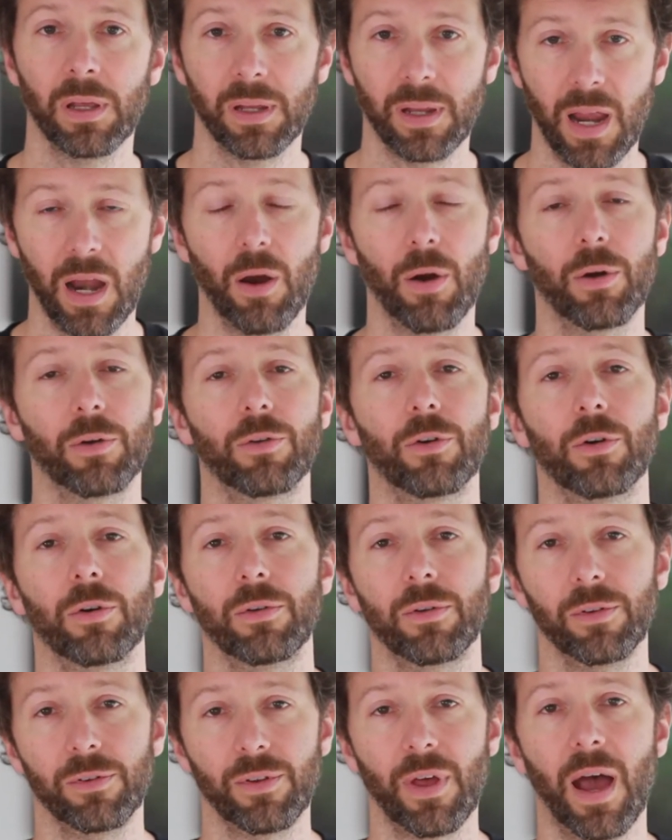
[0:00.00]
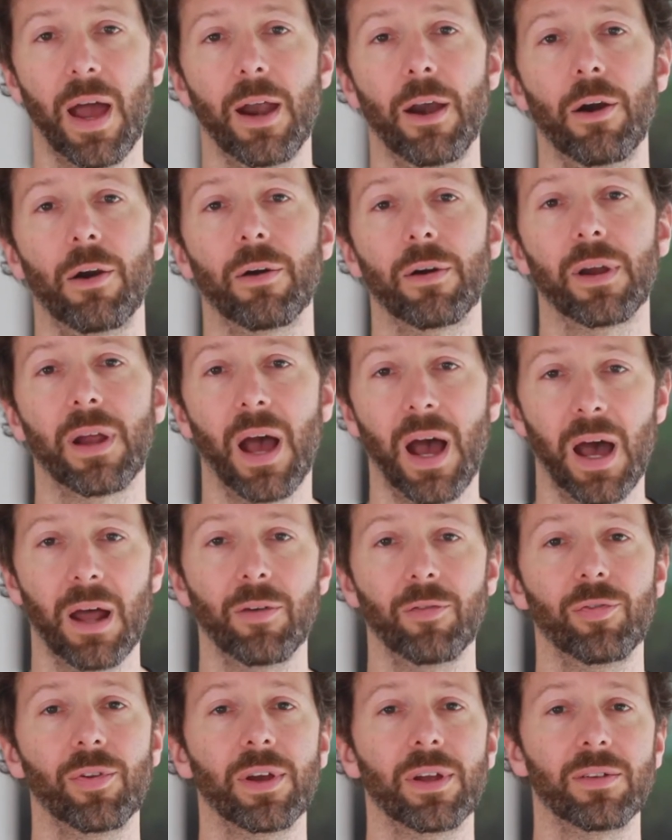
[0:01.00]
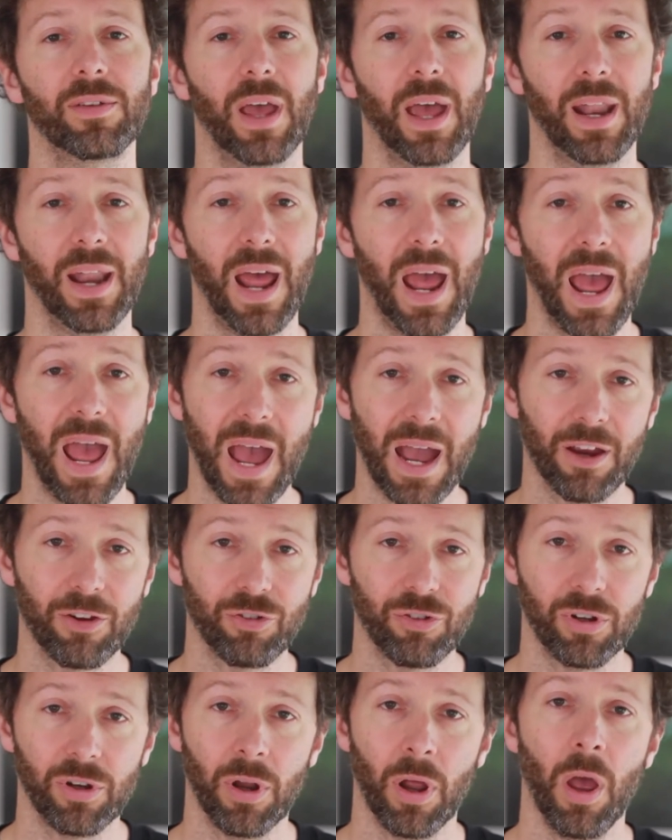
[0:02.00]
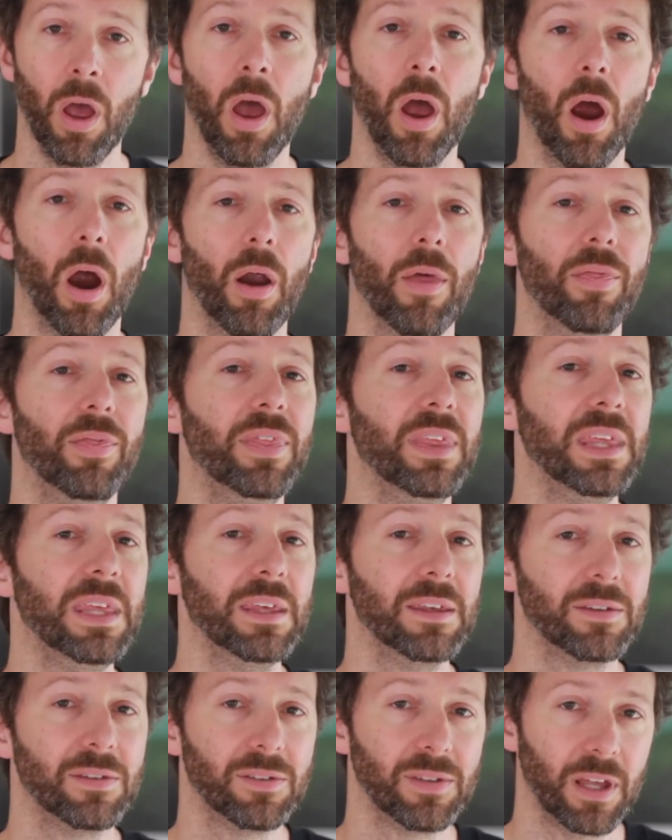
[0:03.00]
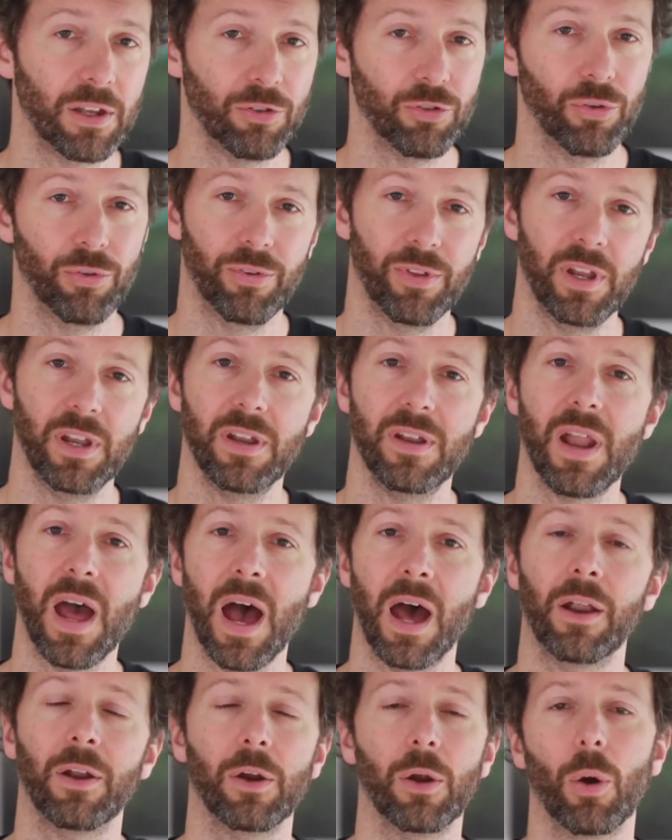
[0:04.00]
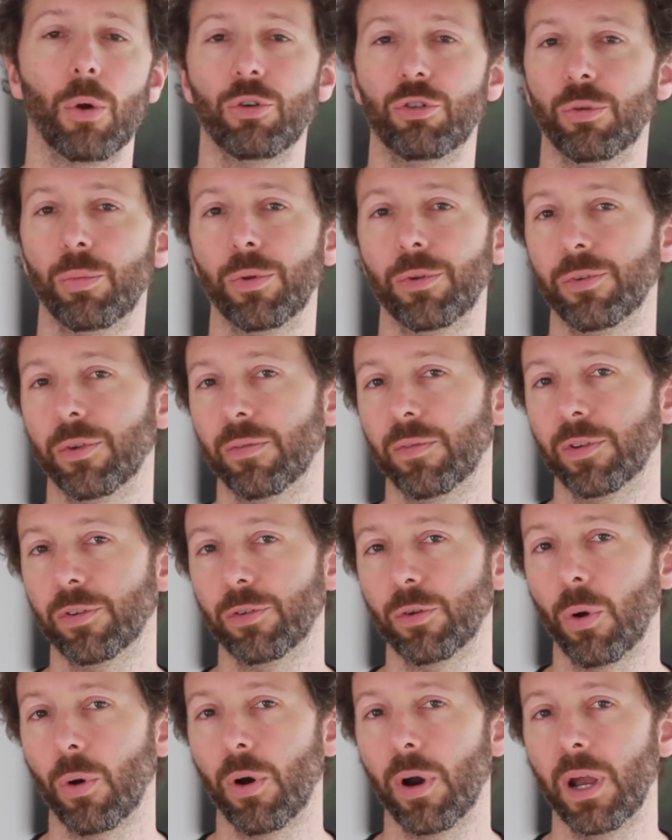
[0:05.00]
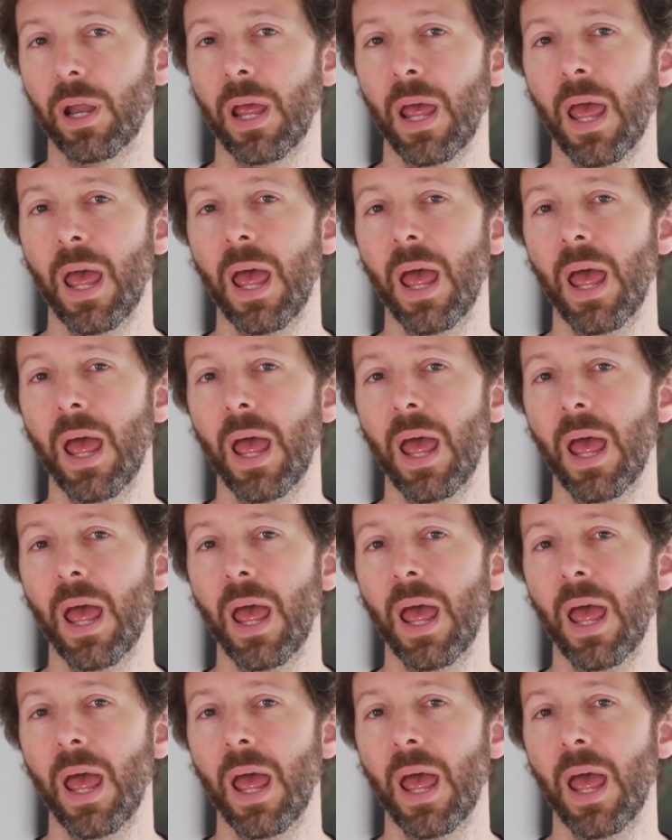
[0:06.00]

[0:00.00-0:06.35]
Character, desire, conflict, and action are the essentials, the non-negotiables of a story,